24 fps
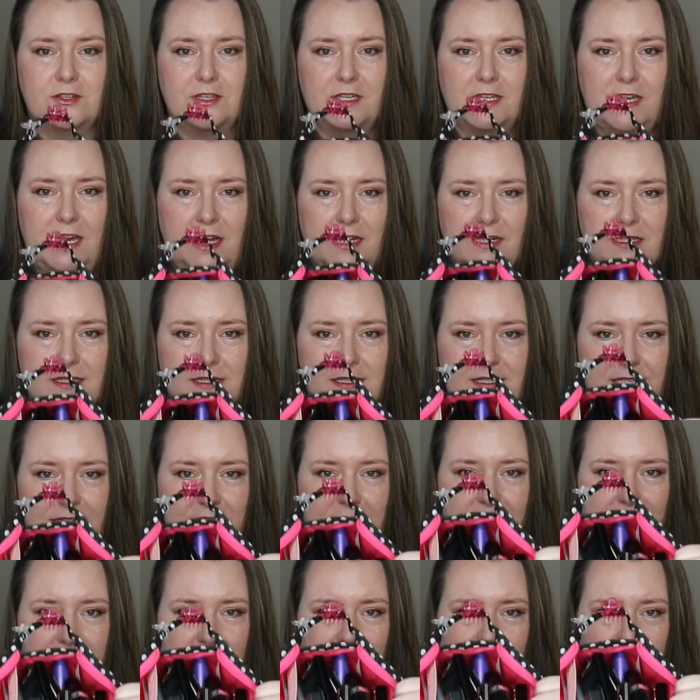can kind of
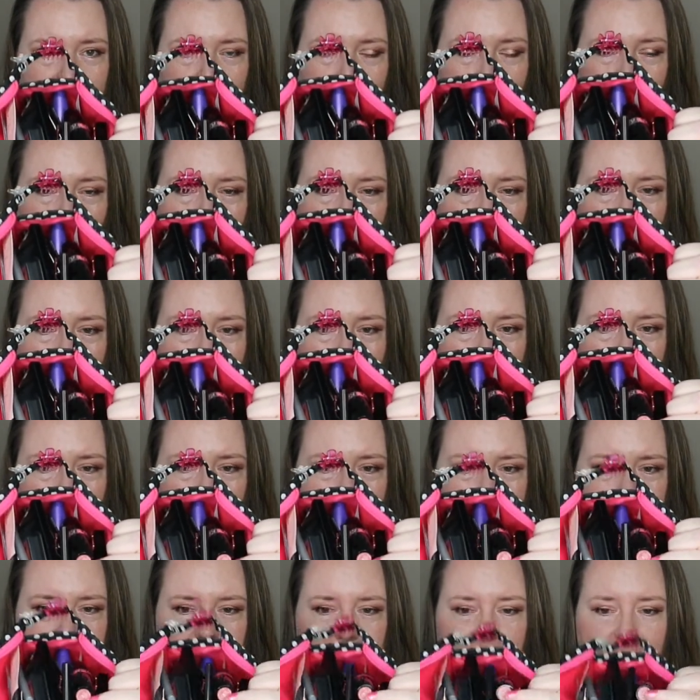see what
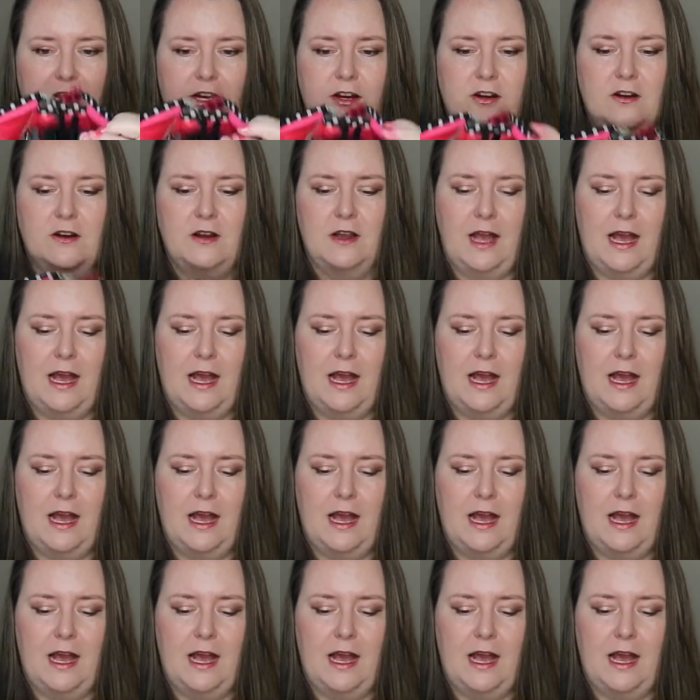all's in here.